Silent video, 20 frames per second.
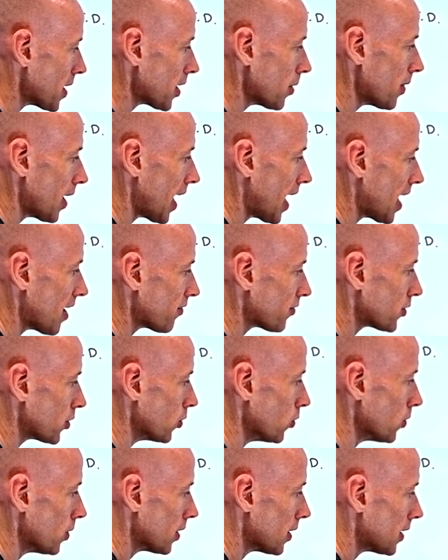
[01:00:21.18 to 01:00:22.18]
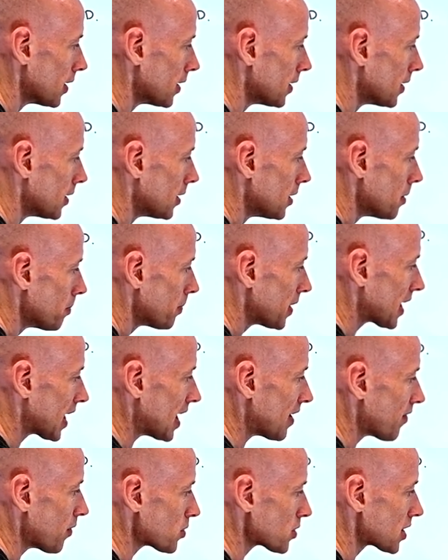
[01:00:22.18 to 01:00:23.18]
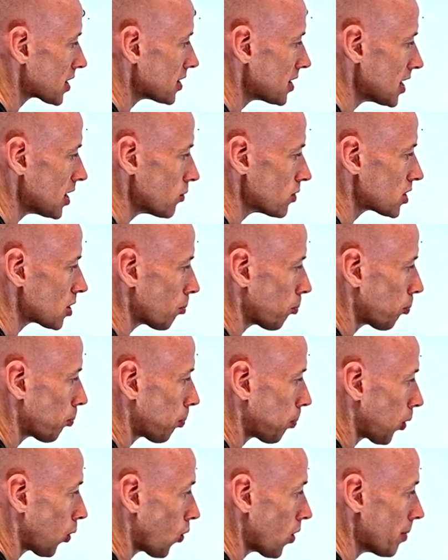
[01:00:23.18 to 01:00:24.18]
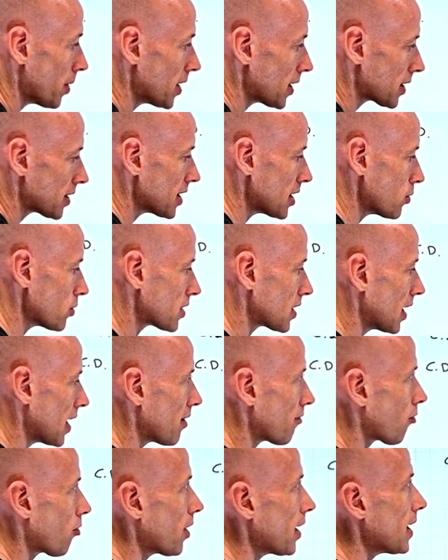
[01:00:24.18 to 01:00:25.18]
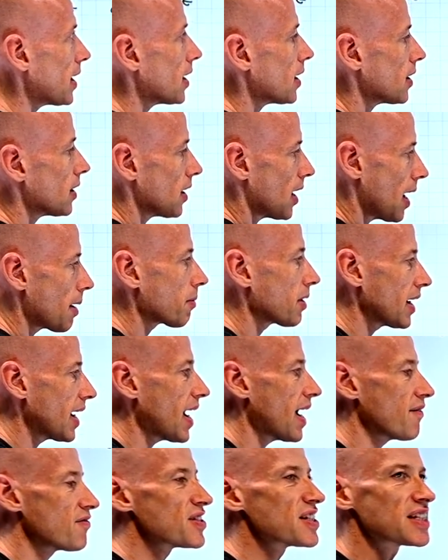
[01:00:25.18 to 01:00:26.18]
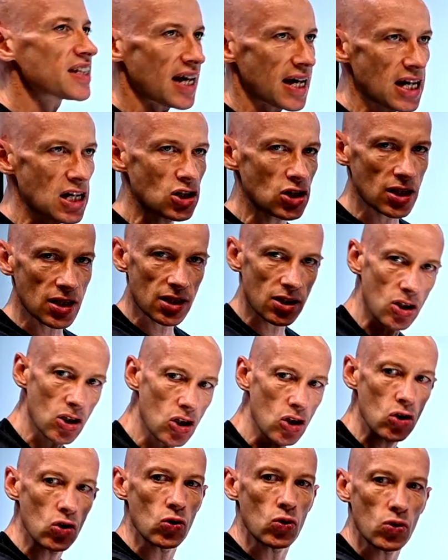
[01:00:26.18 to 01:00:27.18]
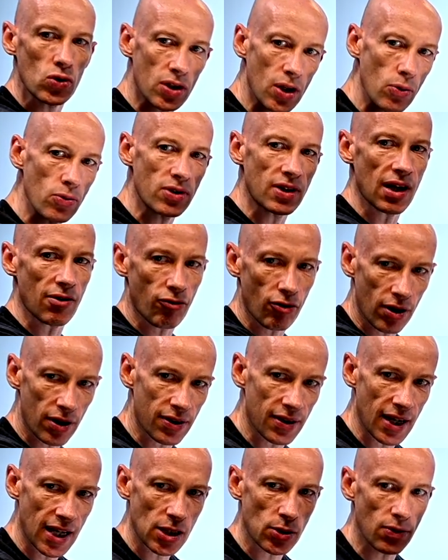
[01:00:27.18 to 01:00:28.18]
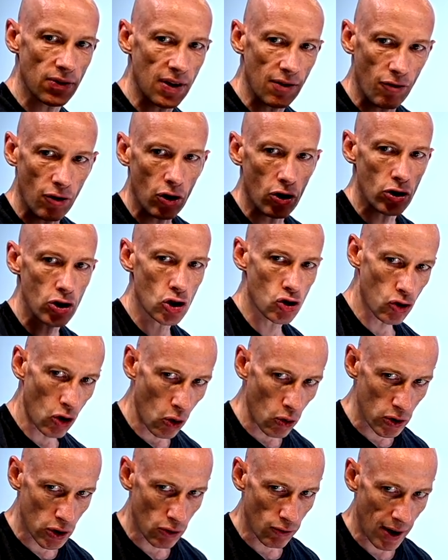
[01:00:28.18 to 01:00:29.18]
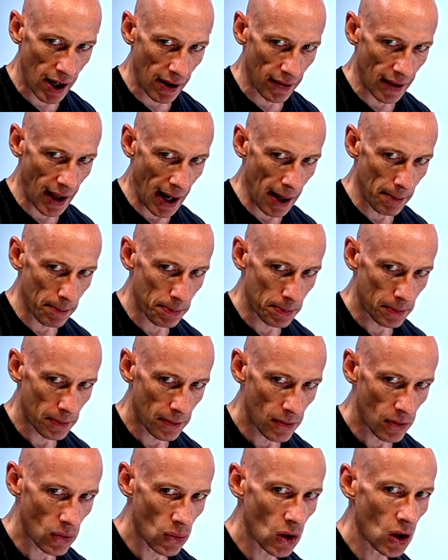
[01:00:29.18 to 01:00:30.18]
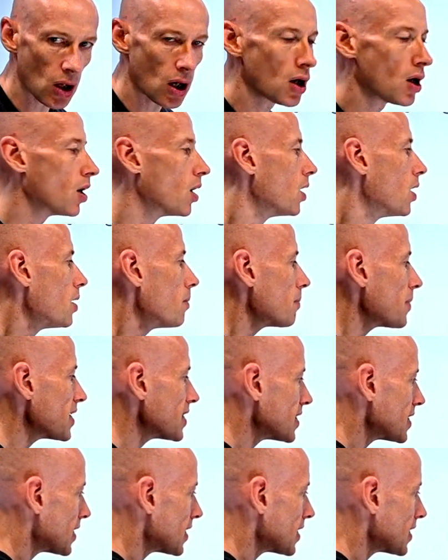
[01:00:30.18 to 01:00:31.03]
but I don't have to. But again, if it was continuous deployment, continuous delivery, I'm going to have stages to use those different things with different controls around that. My